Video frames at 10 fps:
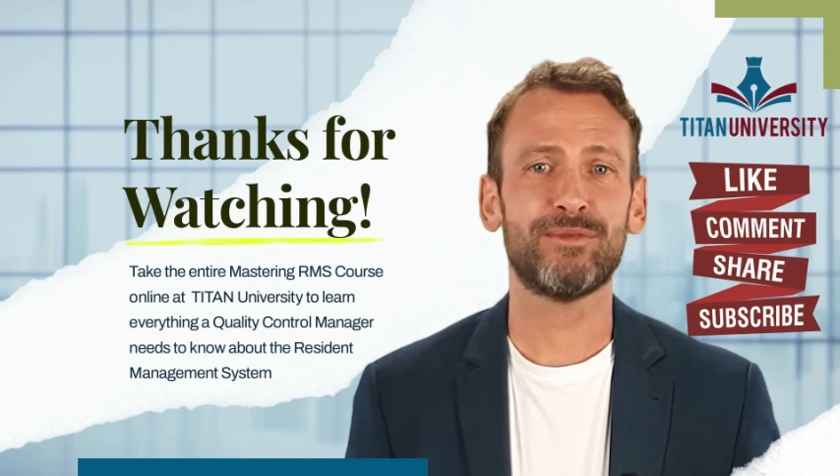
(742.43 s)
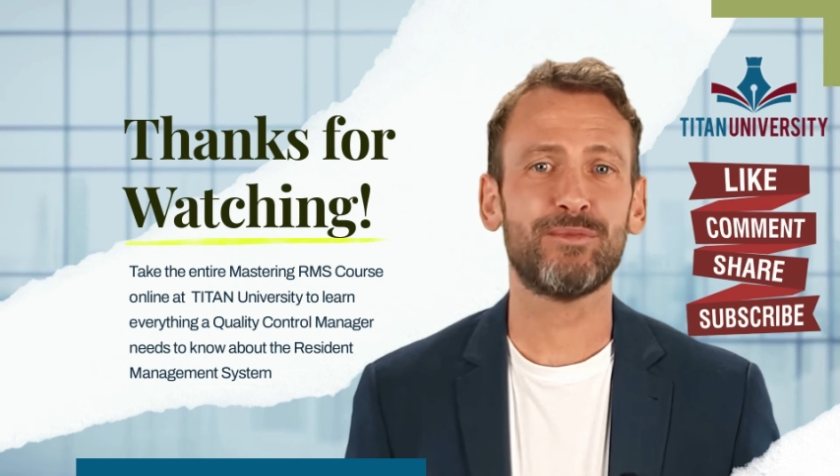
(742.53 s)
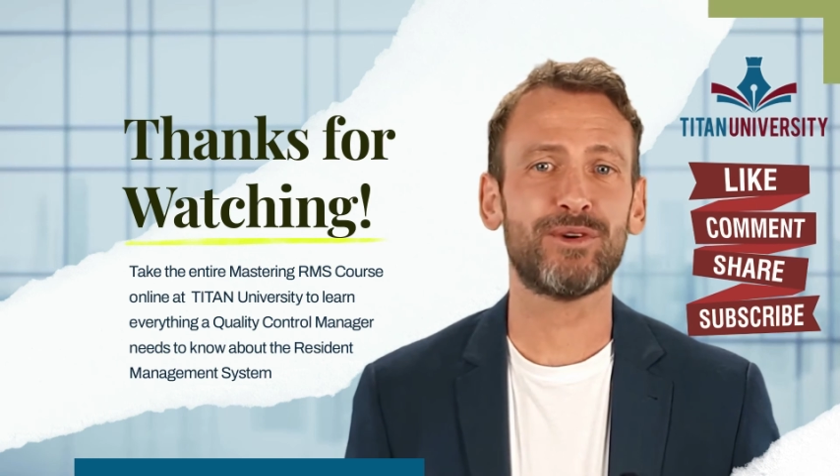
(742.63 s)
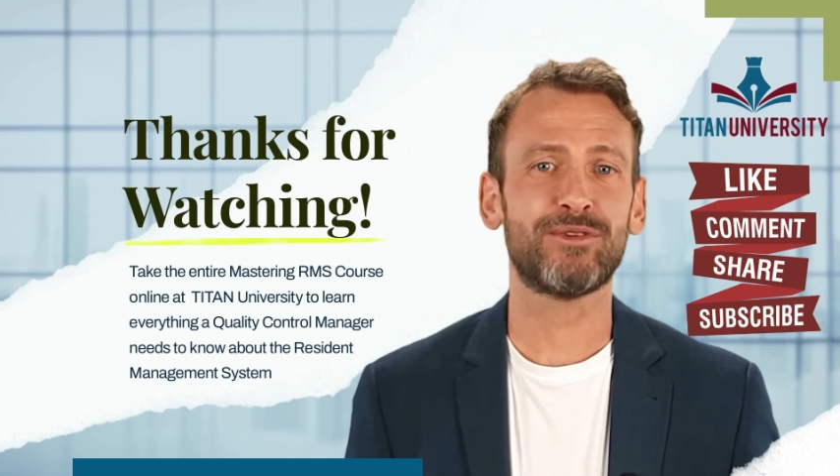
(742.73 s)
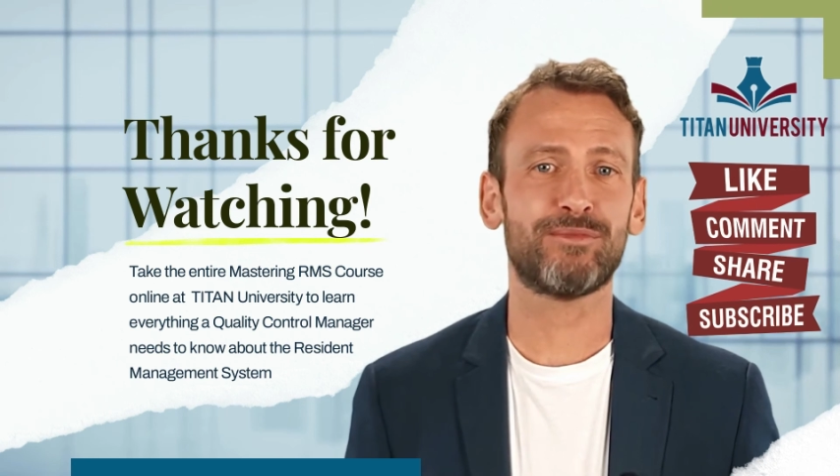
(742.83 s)

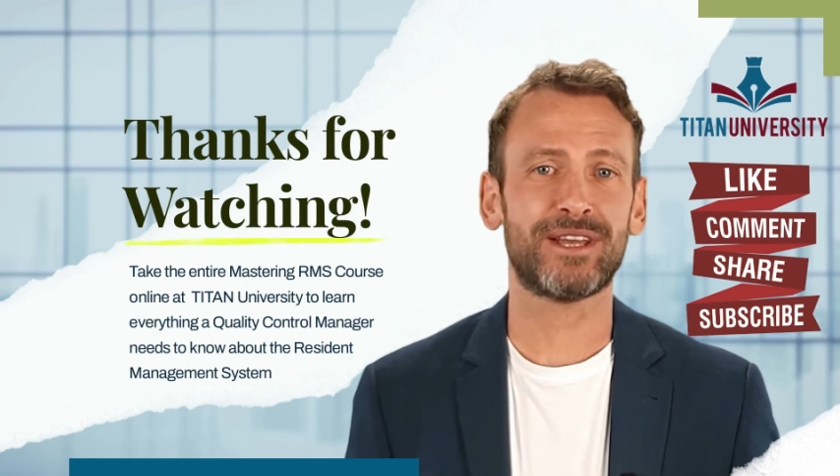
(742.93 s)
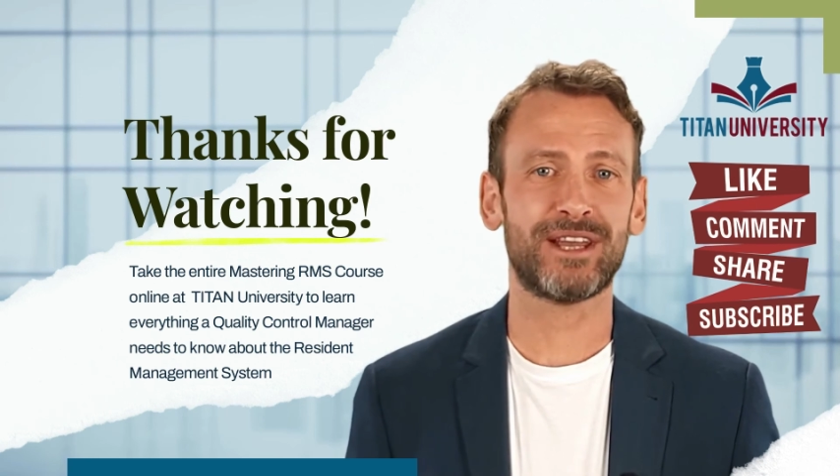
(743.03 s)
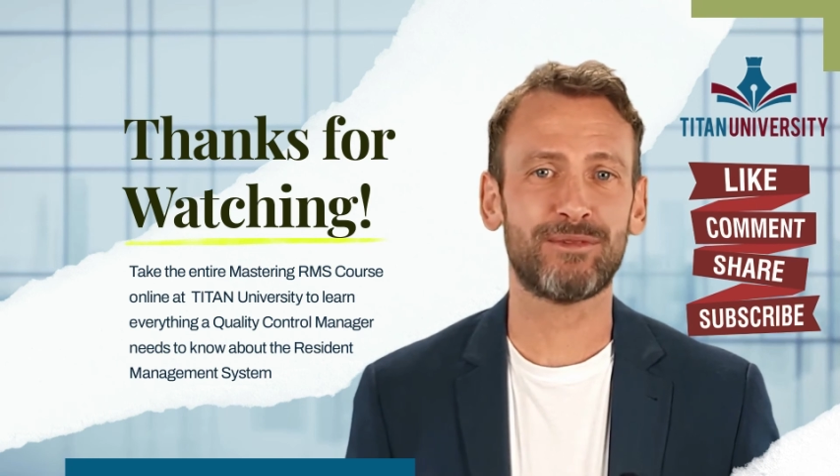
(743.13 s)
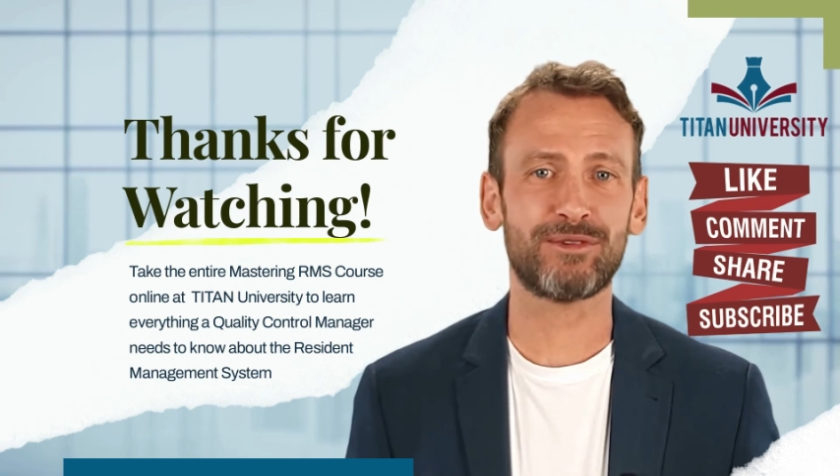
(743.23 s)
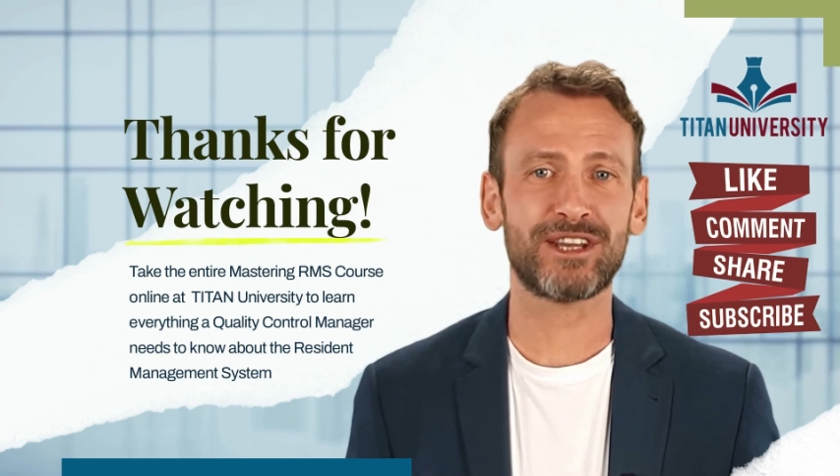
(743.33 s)
We'd
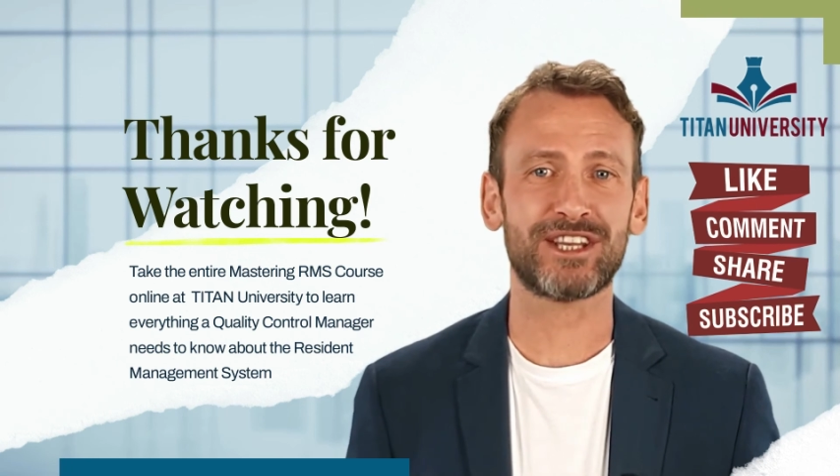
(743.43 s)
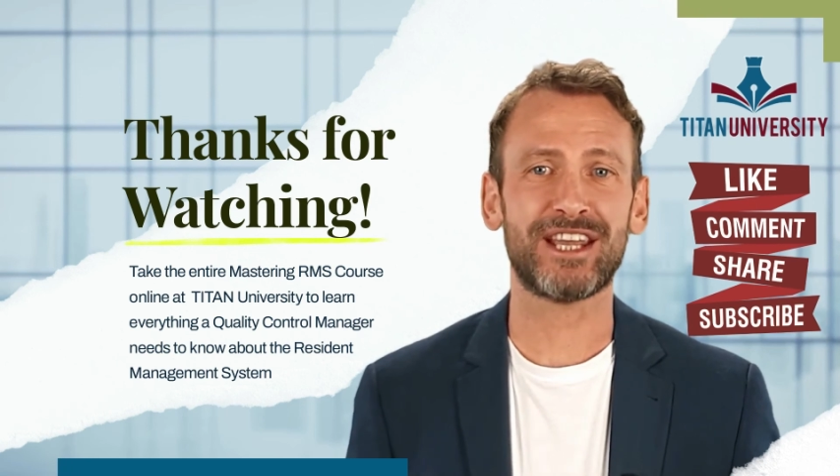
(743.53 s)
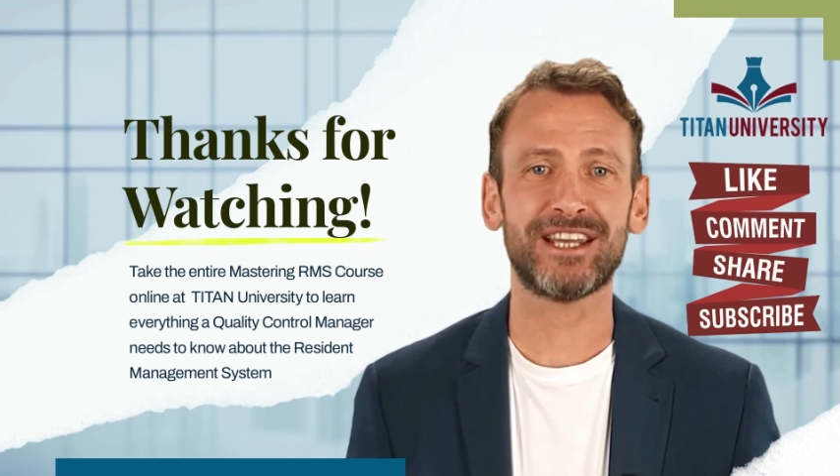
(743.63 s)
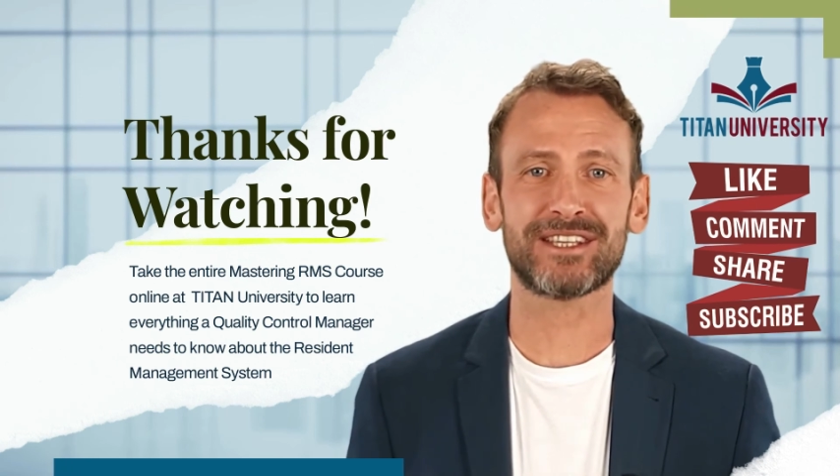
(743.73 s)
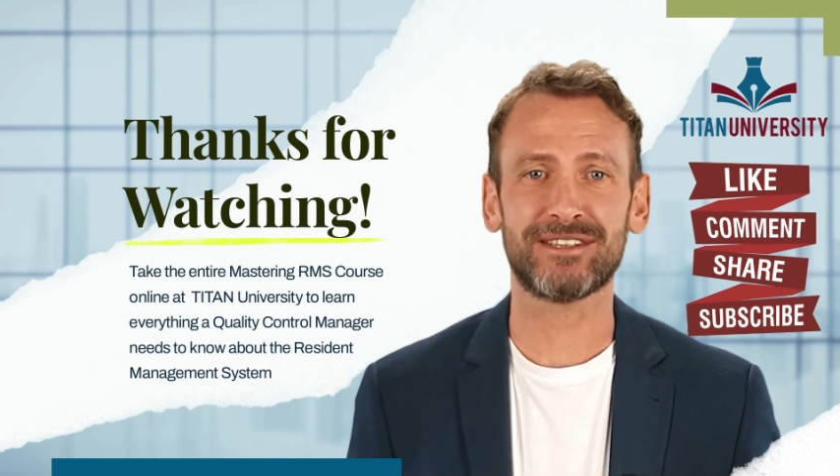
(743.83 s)
really
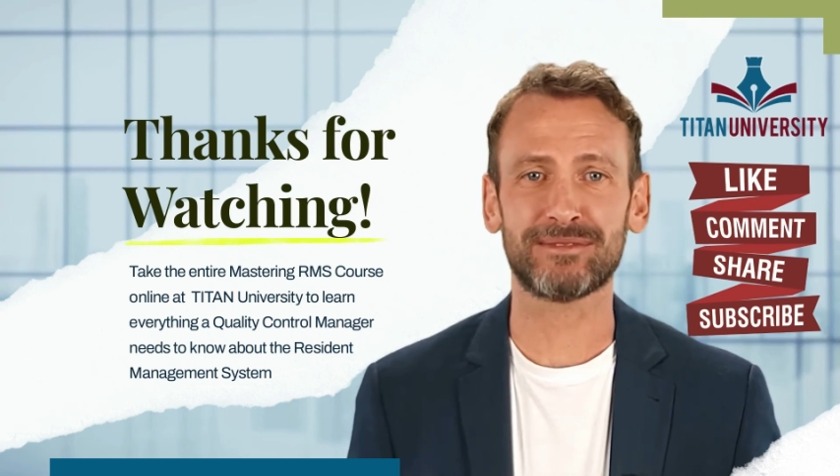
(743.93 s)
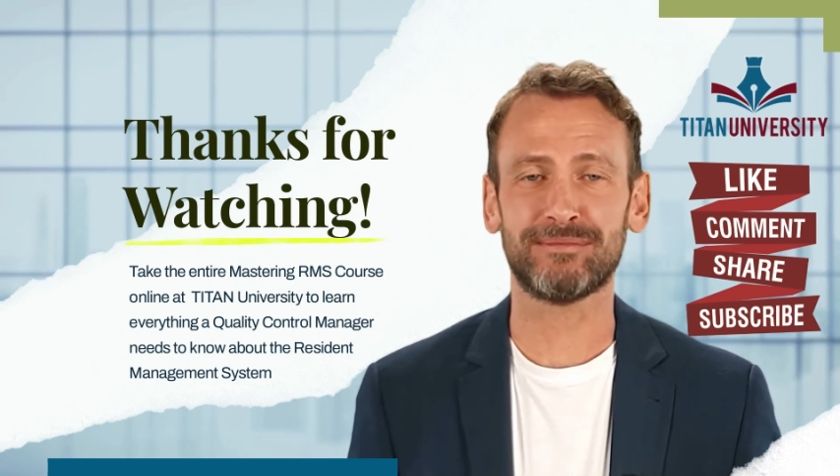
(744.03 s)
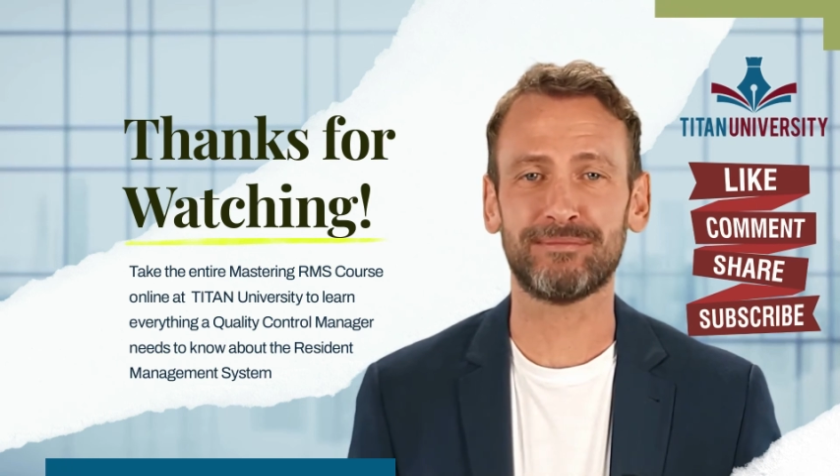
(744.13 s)
appreciate it.